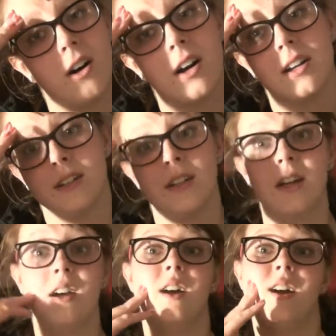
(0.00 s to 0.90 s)
on
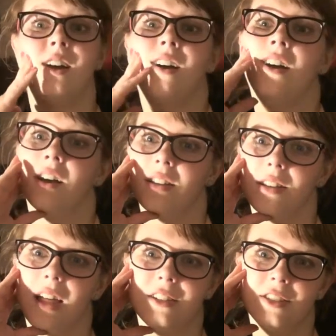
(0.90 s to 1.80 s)

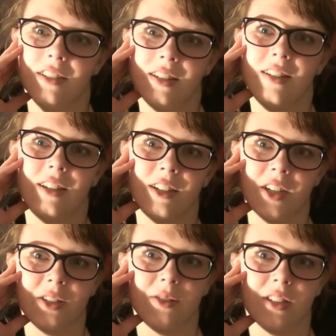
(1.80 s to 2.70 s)
the Legend
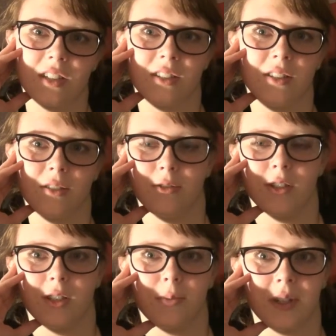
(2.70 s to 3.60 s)
series really
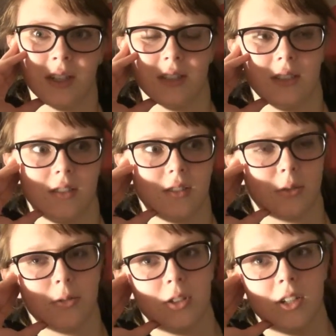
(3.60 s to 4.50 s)
soon just because it's
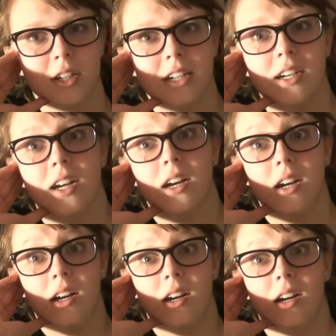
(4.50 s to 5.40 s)
so good.
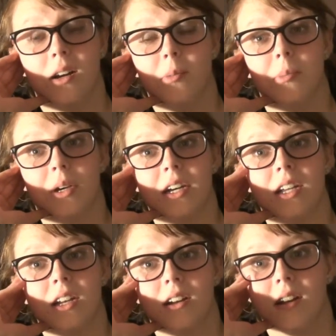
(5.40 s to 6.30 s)

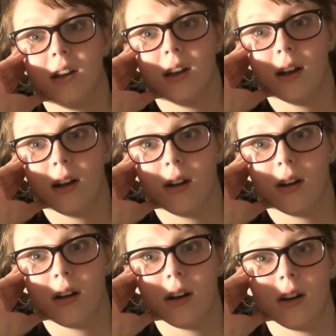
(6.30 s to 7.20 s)
But
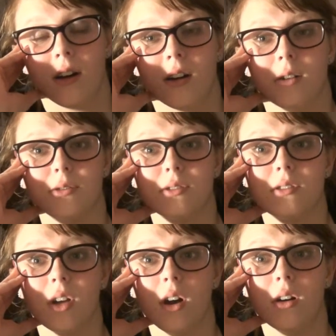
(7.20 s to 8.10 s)
Oh,
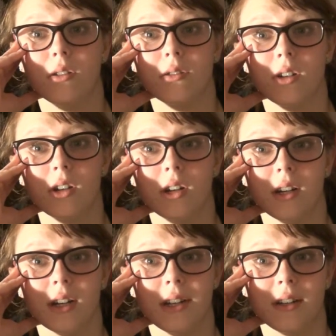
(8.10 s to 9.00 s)
so
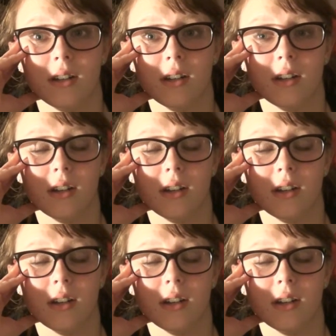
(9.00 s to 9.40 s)
good.